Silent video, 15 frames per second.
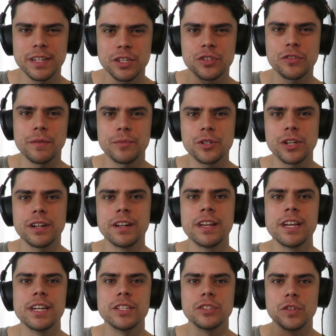the description
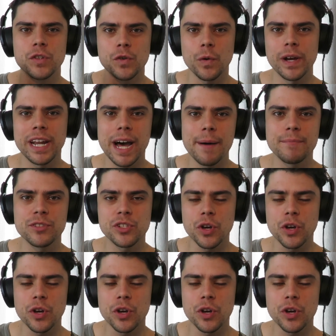to join up.